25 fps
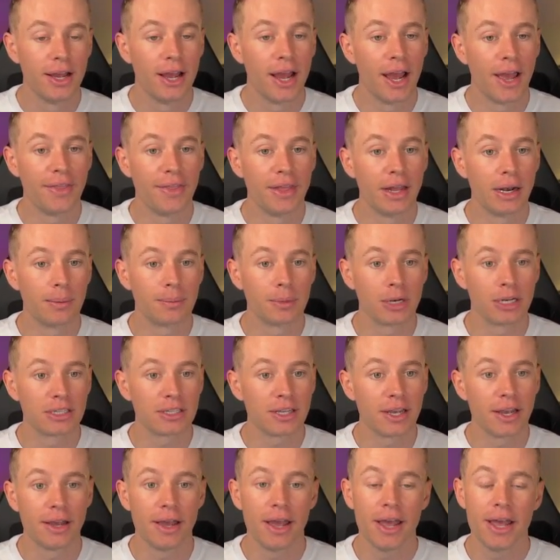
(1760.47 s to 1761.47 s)
And then I'm gonna
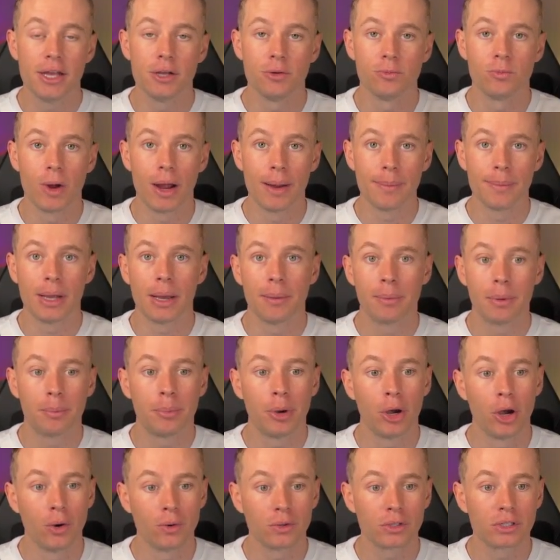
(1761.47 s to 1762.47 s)
say, hey, write me up a
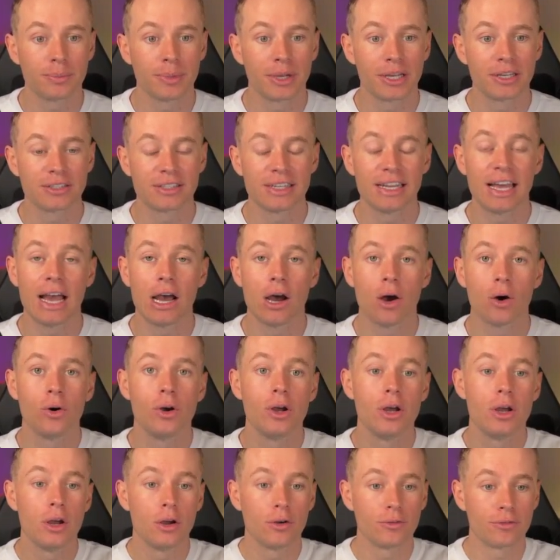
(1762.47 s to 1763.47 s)
post, because now
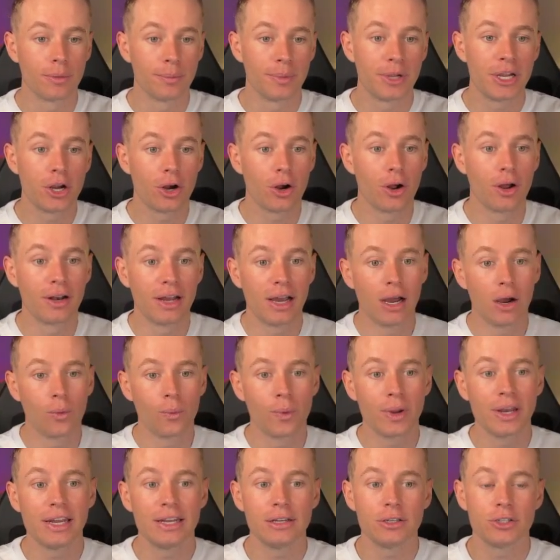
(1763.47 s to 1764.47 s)
from here on out,
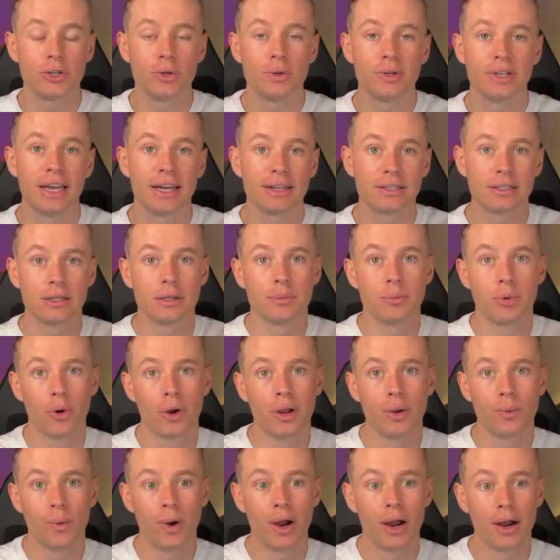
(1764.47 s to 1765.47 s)
we need to get to the
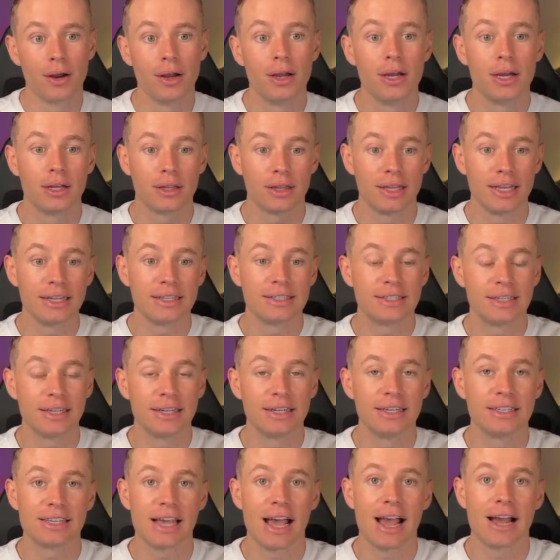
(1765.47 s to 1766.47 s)
point where LinkedIn
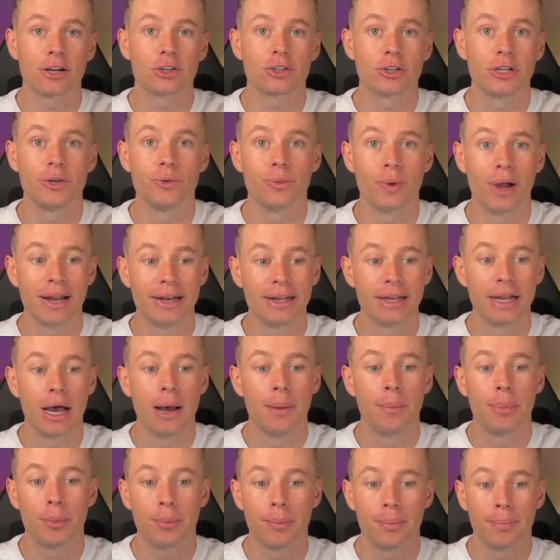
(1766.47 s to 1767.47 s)
is actually writing
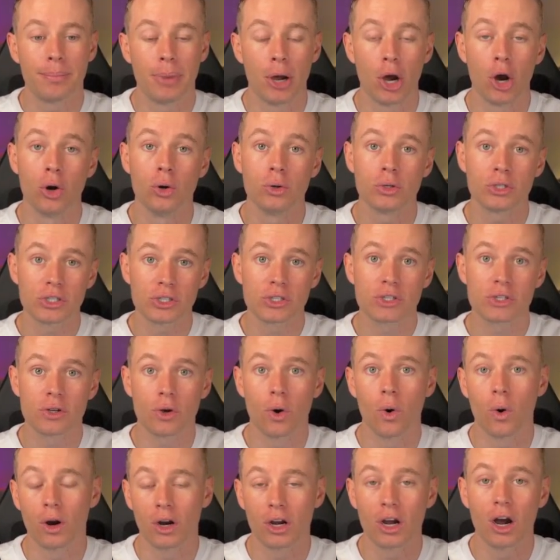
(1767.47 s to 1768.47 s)
up posts
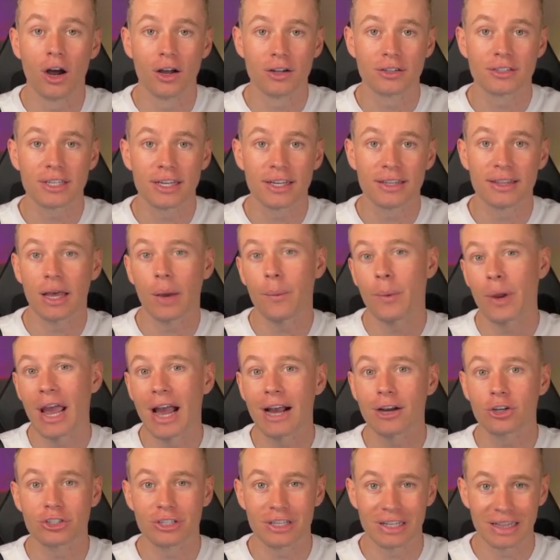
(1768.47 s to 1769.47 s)
or content that we
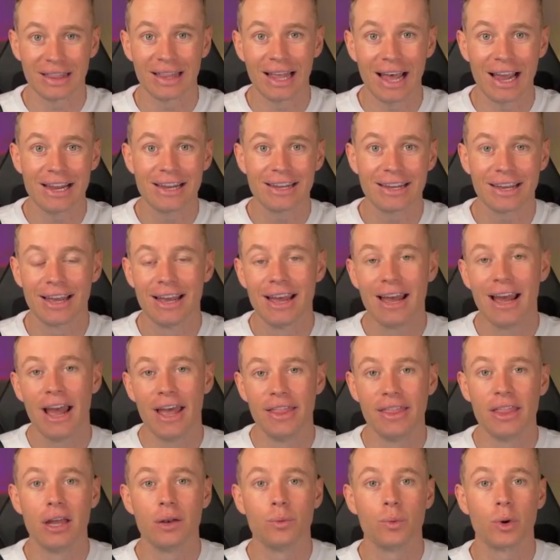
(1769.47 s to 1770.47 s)
actually like.
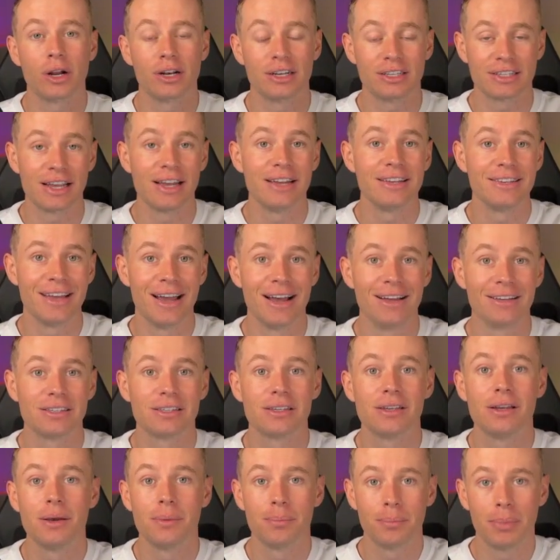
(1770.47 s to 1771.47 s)
And then we're gonna say, yes,
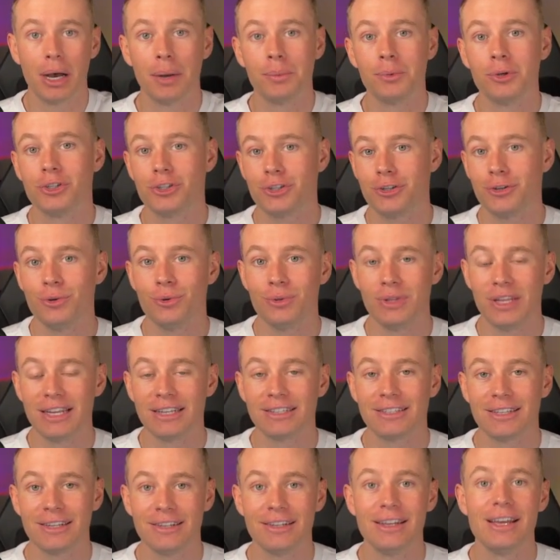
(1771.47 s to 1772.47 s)
publish to
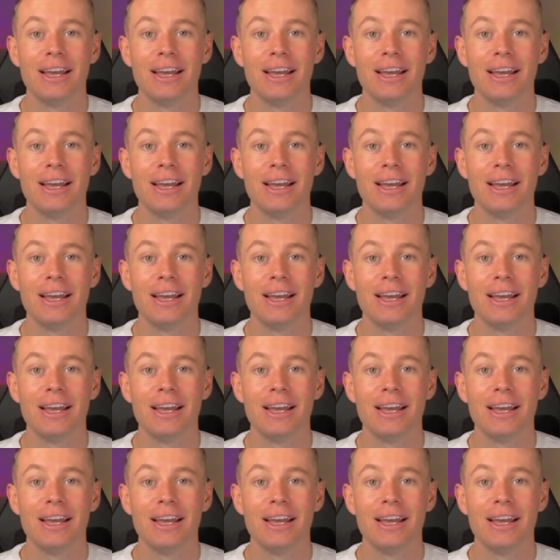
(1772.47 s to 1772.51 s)
LinkedIn,